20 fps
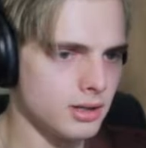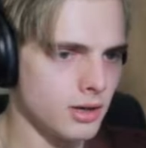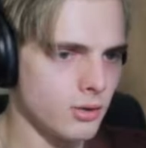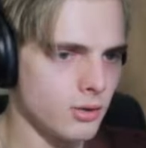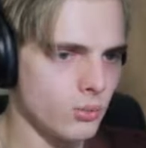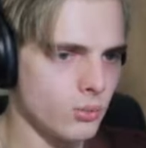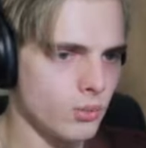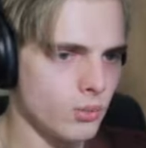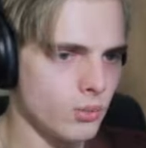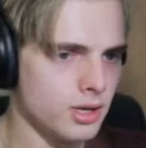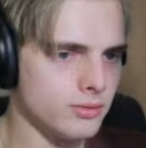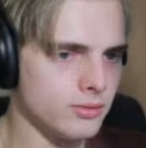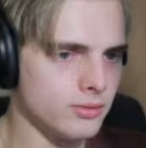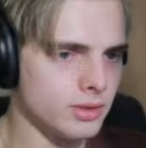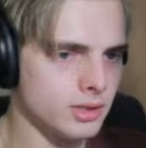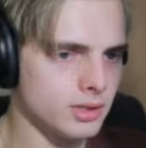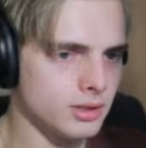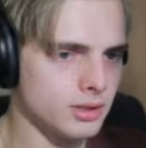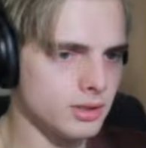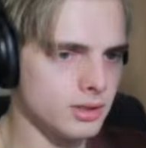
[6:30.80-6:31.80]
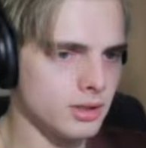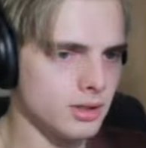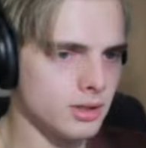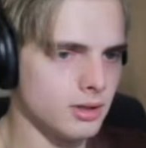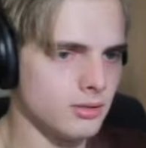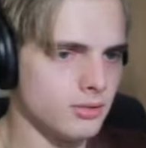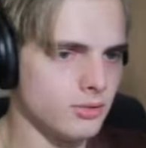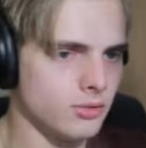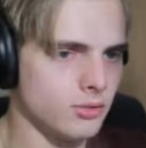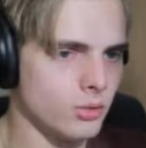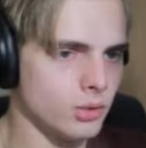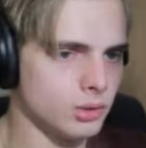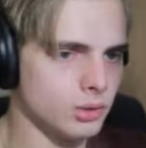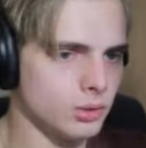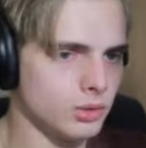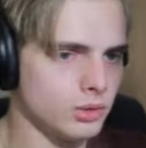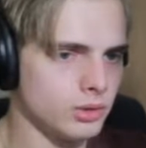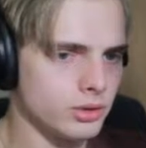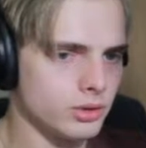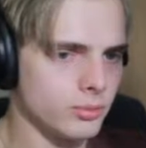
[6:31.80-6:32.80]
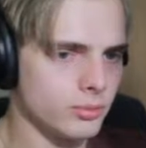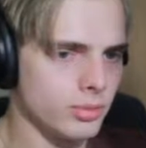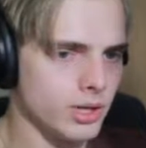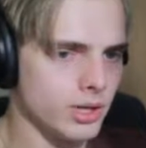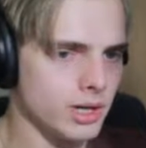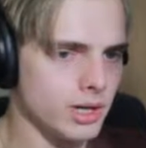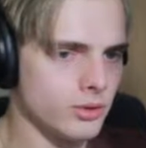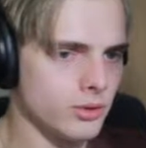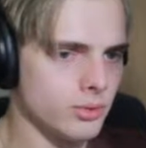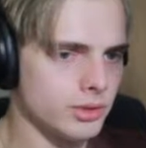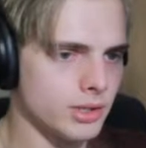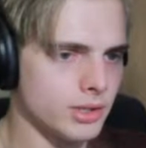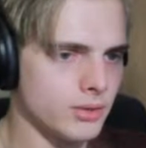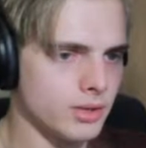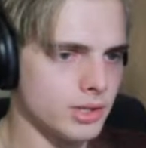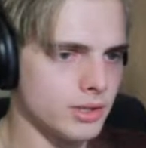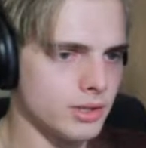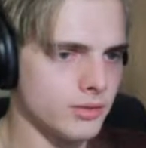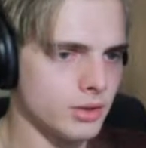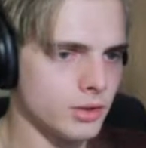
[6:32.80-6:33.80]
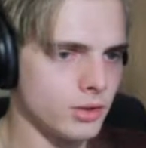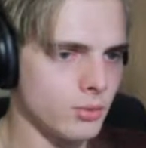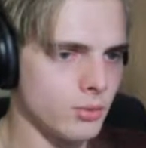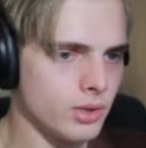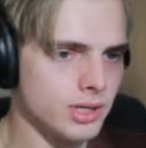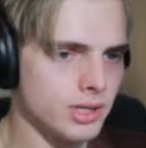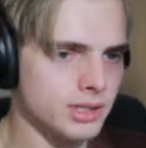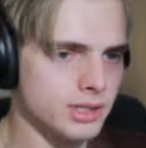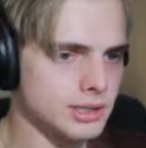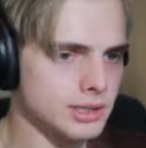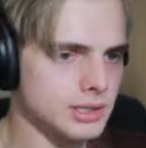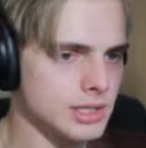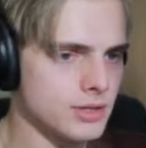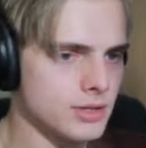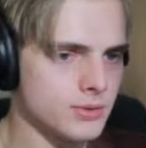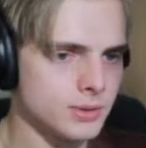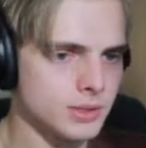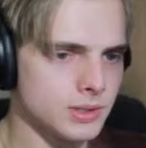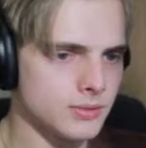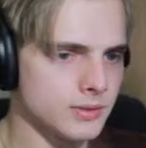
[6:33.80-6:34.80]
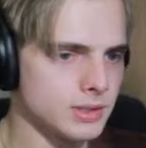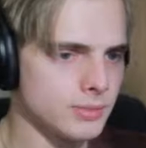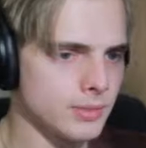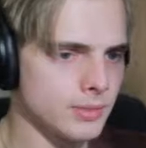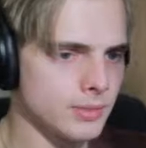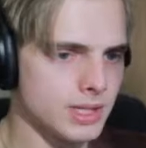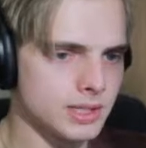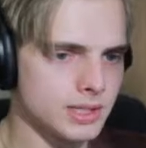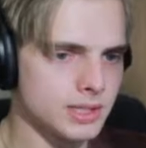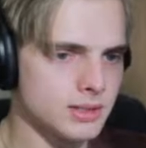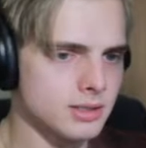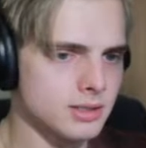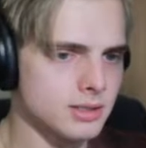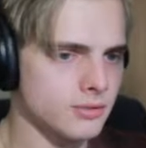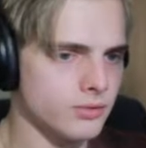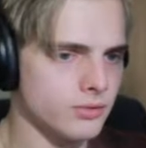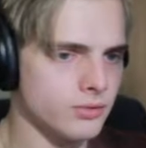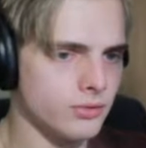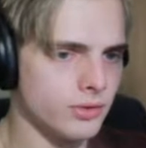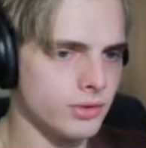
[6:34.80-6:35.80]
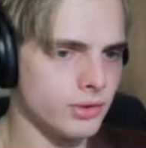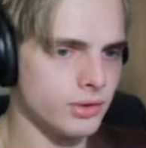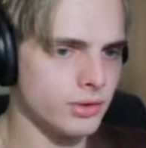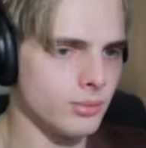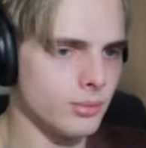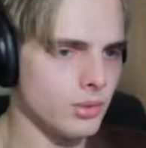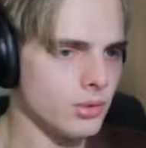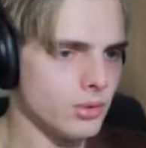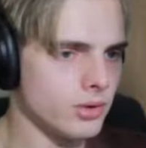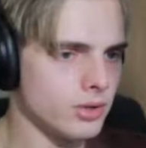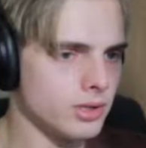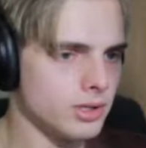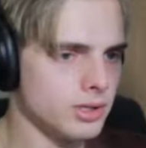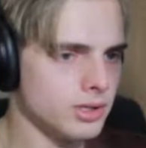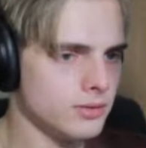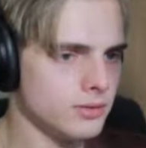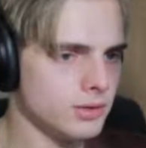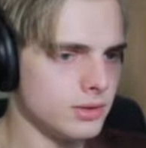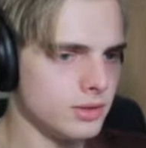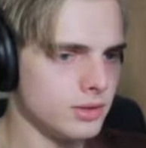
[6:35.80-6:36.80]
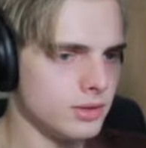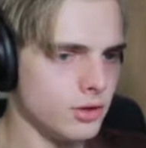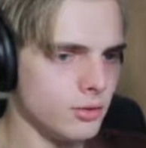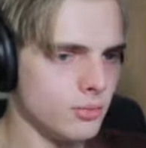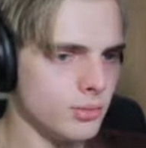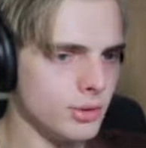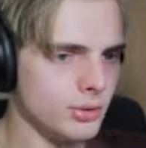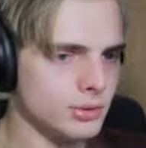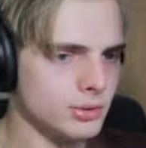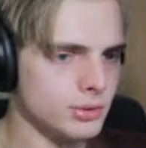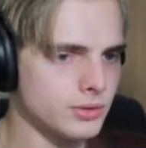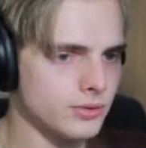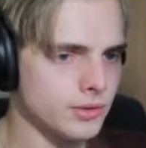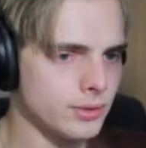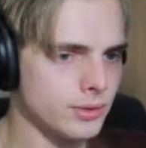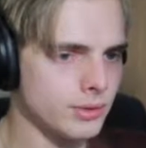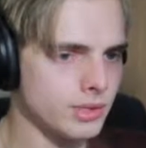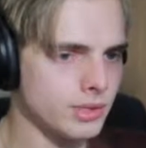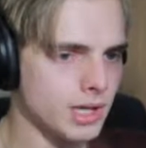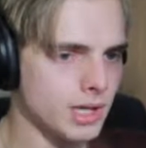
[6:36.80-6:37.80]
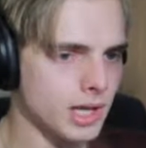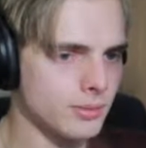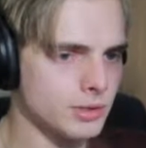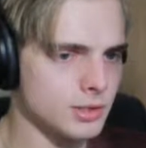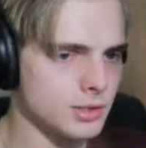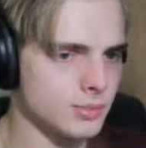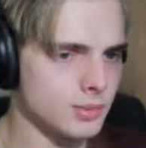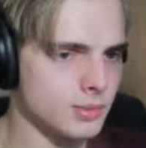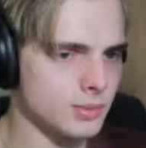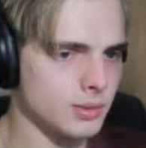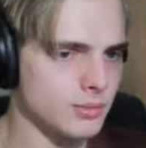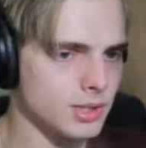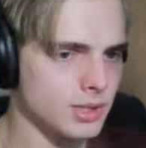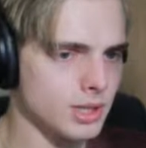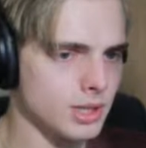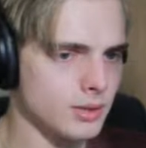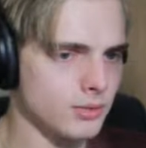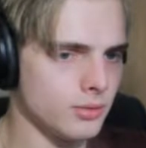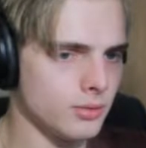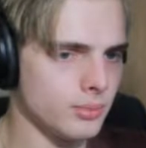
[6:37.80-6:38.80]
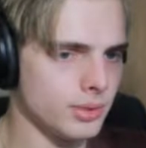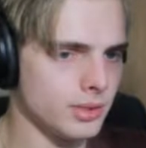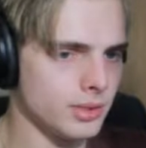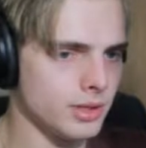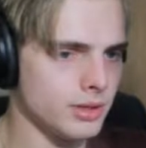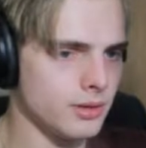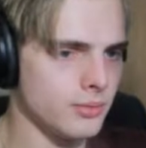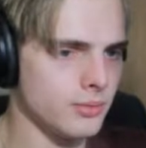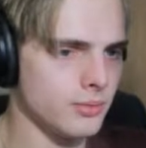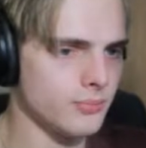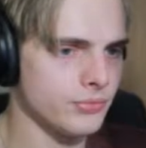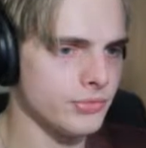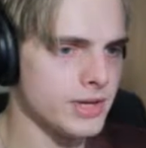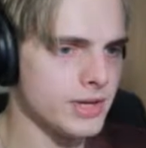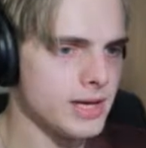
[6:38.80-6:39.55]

Now waving a forlorn goodbye without giving away the secrets of its masters, furthermore, even though most of them are damaged beyond repair.